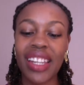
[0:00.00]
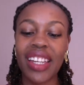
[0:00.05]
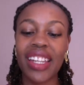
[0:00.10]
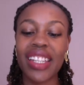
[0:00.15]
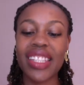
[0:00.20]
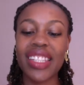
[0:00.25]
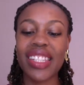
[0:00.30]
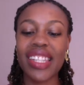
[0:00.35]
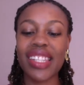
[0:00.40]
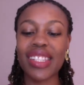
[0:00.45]

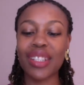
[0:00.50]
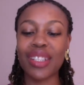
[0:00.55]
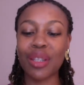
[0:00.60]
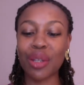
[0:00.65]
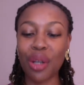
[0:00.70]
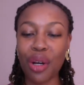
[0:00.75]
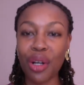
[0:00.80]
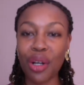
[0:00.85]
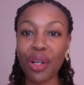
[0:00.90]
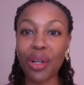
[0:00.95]
It says,
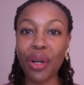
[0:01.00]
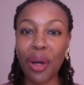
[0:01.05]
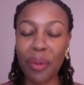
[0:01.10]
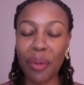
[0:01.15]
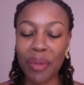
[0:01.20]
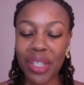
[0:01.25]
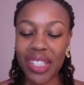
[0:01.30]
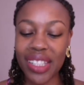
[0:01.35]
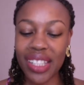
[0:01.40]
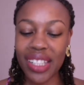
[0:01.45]
long
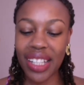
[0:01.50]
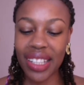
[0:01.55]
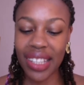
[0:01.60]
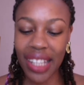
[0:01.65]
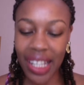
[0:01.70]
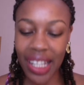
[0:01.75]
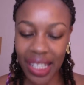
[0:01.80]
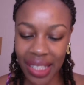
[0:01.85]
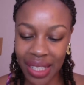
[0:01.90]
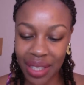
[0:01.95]
comment
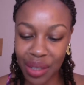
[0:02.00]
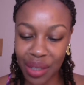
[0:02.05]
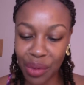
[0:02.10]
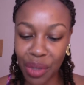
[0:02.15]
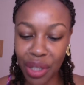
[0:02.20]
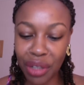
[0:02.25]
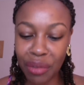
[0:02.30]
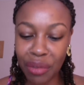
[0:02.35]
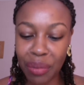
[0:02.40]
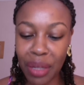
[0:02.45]
alert.
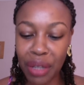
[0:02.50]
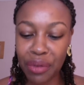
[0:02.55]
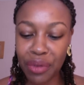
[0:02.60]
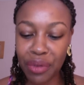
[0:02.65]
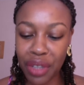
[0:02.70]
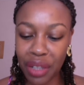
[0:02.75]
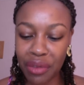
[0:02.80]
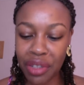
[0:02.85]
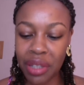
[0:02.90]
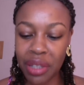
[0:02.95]
One of my
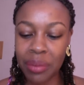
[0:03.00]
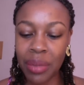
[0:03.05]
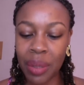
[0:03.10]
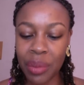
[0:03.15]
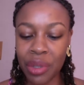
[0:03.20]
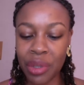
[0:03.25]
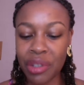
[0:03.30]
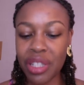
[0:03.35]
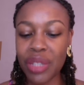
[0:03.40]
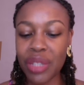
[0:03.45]
favorite
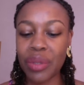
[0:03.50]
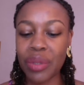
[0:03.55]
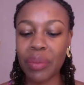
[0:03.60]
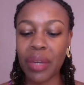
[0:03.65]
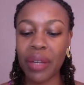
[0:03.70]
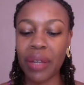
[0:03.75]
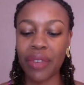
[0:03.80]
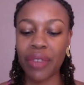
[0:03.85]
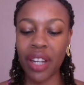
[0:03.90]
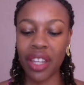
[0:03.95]
memories with
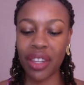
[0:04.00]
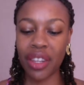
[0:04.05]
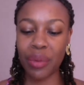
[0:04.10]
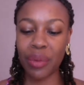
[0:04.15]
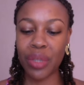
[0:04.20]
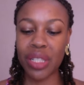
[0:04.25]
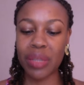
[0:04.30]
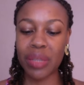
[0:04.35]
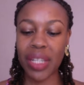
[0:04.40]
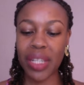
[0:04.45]
my father
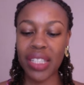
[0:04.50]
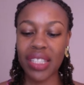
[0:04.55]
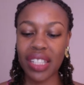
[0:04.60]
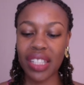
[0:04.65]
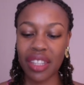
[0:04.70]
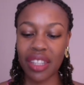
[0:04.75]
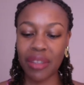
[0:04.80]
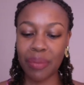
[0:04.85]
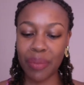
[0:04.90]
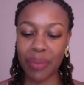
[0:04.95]
was my
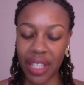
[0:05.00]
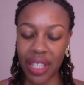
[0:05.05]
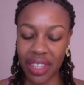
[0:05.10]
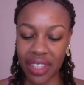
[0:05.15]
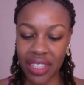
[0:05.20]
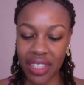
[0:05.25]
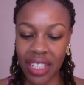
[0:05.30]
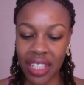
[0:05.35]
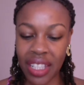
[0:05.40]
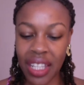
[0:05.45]
10th
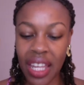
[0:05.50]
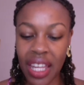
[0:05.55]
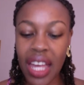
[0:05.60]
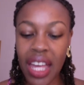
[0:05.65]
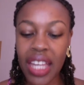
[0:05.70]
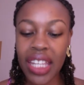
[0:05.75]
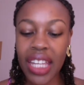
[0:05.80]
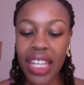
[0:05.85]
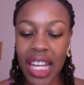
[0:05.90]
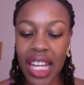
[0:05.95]
birthday.
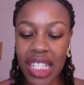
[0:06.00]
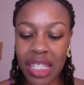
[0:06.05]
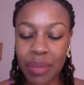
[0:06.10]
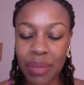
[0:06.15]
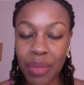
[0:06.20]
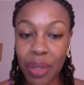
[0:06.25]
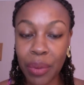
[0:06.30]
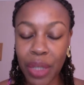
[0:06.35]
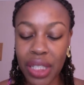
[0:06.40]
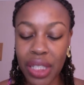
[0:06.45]
He asked
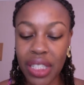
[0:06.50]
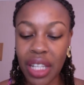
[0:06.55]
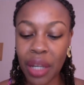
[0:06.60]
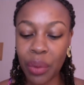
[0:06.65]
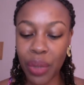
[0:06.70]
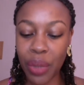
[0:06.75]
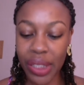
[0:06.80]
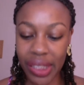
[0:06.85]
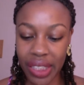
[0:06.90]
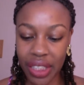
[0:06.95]
me what I
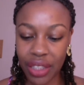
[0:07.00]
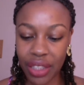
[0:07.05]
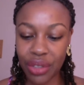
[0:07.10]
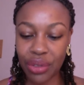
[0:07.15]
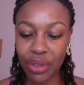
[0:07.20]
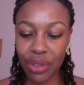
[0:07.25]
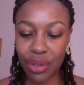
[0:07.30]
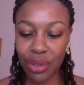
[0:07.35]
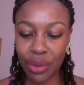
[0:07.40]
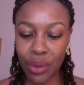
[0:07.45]
wanted
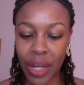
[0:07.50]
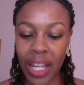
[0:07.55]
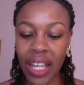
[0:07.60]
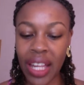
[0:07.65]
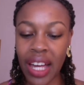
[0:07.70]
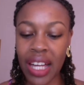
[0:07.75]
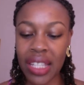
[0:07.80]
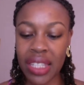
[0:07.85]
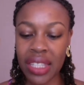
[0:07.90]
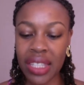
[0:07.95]
to do. I
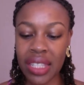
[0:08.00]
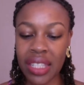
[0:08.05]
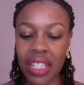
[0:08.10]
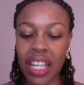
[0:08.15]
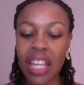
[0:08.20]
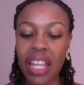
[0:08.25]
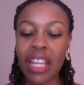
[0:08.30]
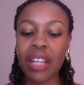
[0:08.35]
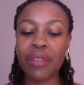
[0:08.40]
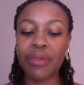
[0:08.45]
asked
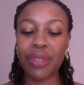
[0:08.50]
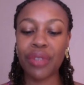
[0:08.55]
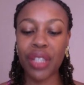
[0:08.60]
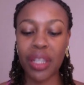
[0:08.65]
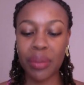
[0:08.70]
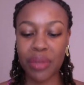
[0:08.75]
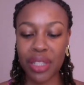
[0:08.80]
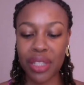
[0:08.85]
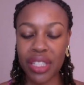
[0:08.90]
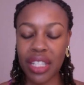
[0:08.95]
for
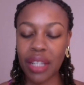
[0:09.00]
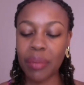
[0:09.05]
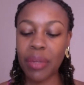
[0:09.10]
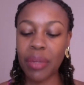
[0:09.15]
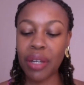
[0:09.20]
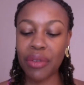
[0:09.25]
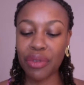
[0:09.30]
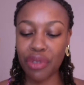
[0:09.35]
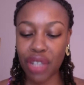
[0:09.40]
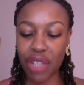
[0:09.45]
him to take
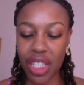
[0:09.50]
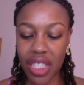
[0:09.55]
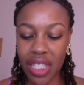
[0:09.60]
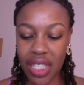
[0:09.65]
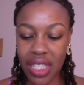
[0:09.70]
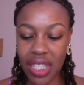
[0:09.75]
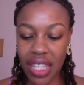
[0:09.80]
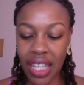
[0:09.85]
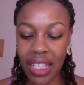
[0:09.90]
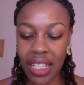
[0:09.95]
my
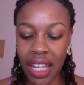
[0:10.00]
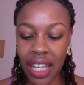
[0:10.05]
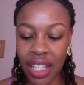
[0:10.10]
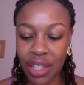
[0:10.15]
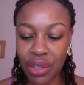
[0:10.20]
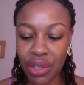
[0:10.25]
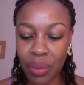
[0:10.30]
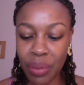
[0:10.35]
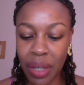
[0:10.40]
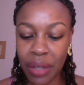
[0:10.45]
friends and I
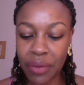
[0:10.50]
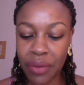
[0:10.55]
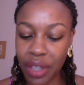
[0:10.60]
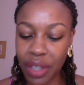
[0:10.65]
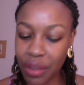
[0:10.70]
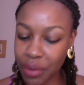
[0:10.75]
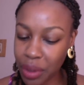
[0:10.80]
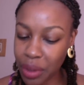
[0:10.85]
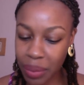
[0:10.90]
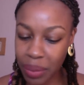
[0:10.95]
to my
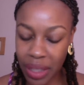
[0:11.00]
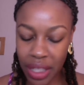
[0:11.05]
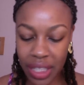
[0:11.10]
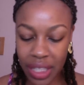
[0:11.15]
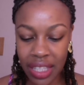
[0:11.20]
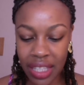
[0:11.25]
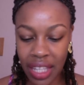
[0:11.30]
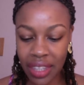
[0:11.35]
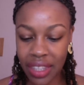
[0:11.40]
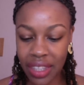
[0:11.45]
favorite
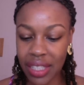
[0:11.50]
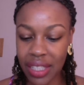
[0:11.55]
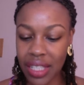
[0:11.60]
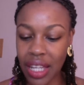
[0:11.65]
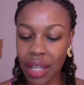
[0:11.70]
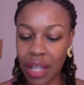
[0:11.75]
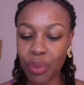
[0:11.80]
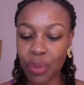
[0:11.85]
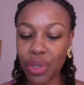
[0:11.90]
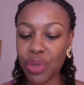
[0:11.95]
place at the
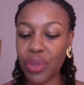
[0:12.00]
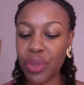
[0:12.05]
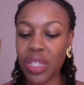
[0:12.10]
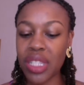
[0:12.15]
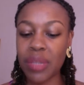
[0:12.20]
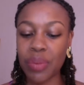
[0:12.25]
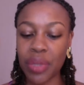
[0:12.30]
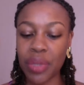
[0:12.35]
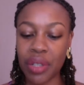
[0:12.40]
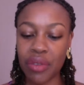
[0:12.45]
time, which
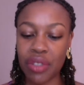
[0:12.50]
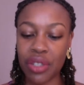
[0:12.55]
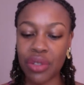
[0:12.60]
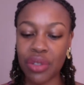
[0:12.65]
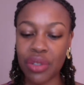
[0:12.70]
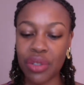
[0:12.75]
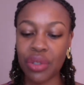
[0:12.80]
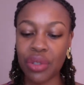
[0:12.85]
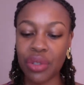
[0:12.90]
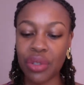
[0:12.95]
was Peak
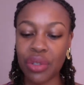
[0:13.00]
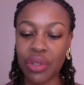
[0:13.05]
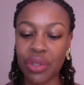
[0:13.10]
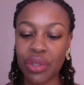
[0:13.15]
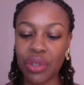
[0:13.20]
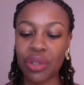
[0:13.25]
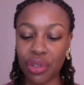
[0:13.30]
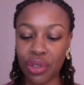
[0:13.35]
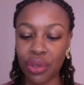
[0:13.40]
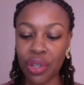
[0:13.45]
Resort
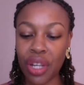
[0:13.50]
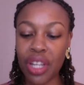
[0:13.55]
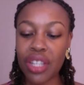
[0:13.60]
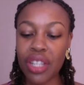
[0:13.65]
Munyonyo.